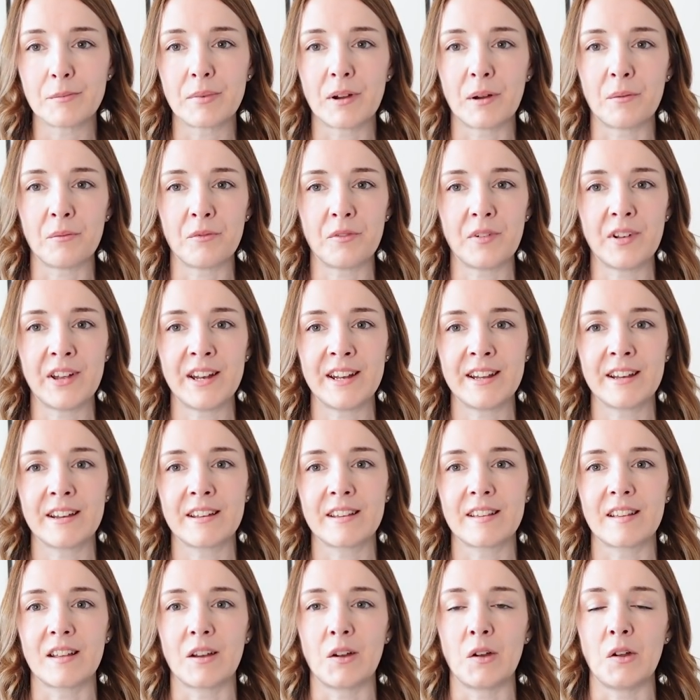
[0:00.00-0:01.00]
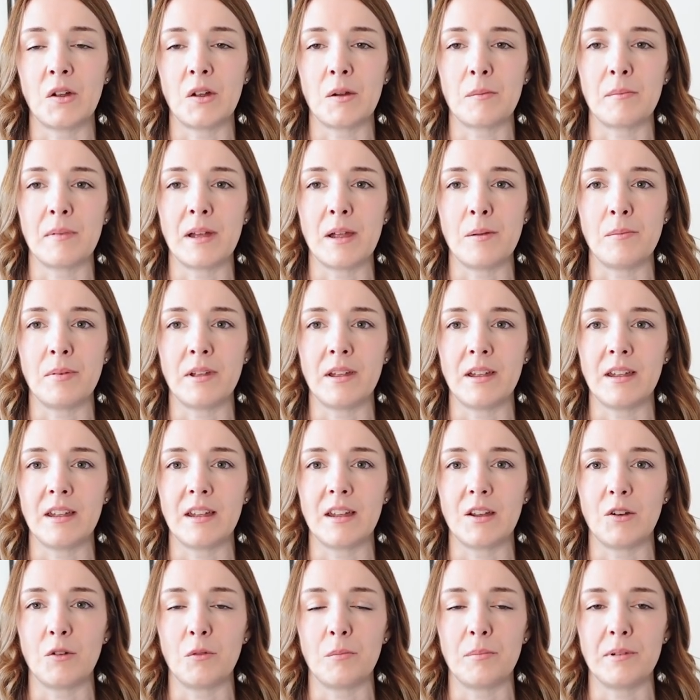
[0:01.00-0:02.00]
But I'm feeling as though
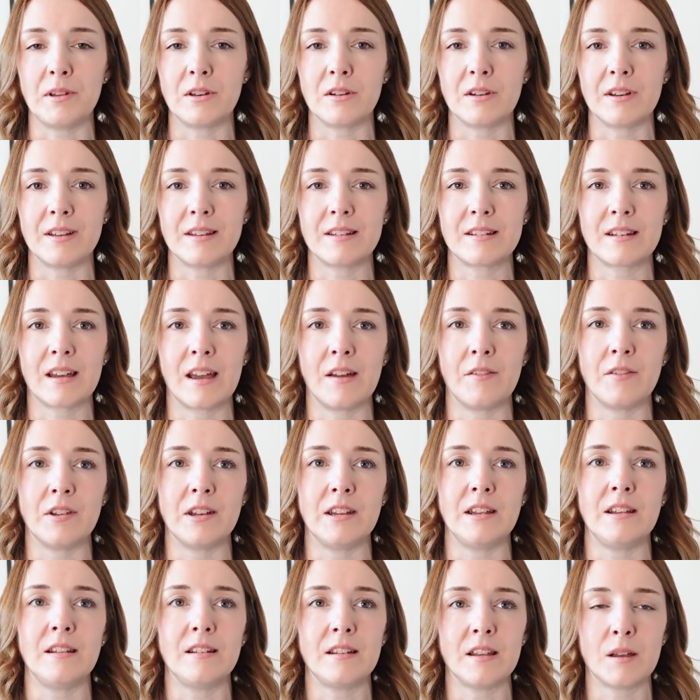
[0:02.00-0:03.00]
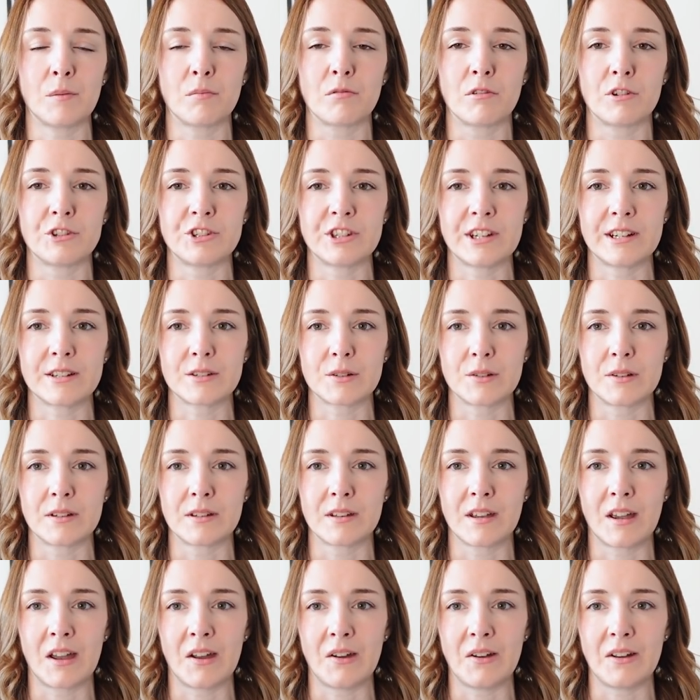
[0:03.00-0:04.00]
maybe it would be nice to have an easier project on the
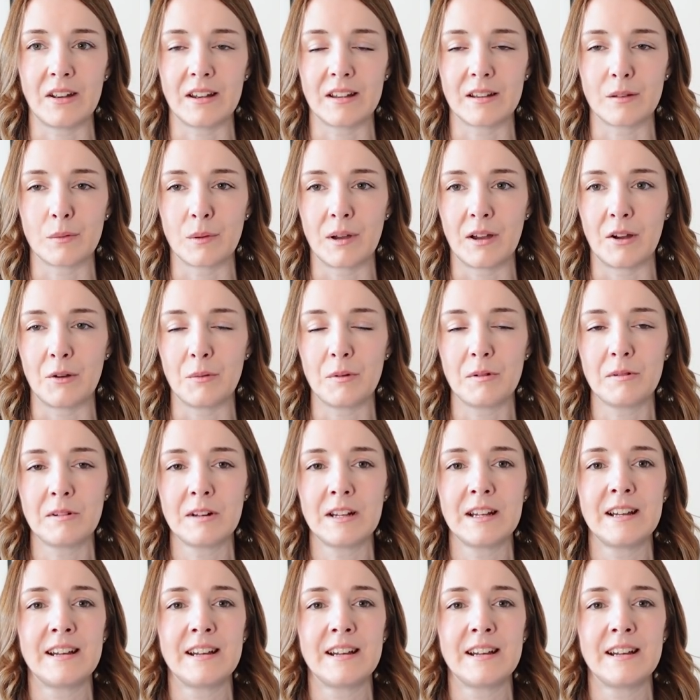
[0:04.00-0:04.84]
go as well,